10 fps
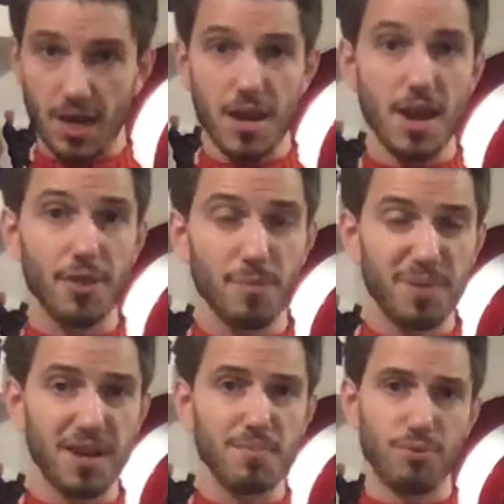Another
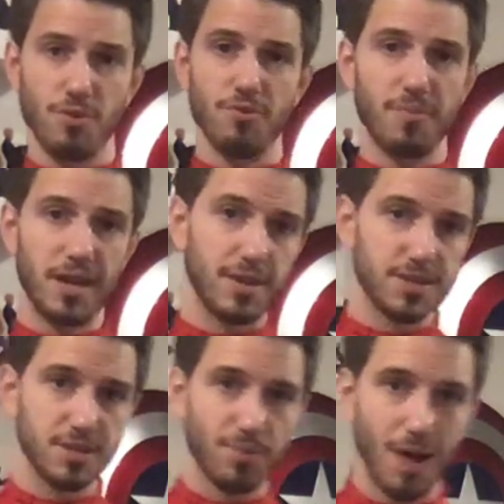big improvement,
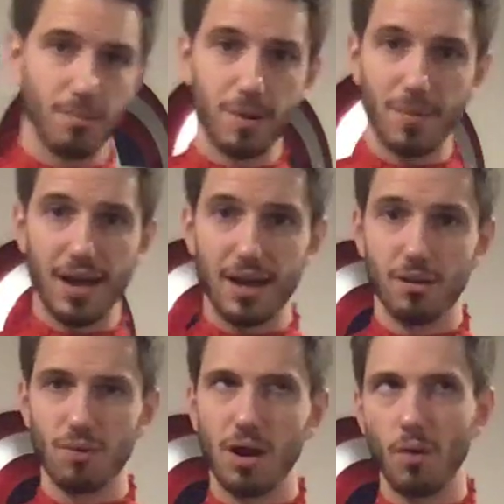this is probably
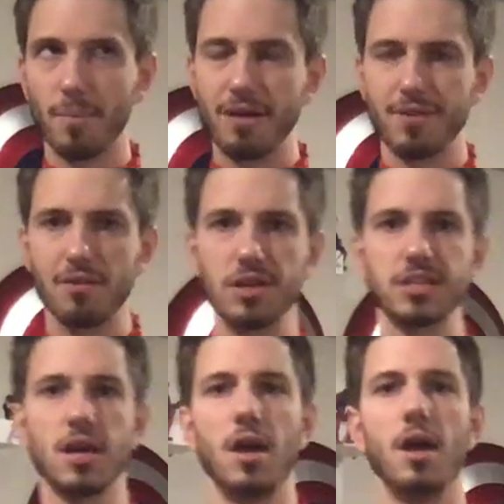one of my favorites.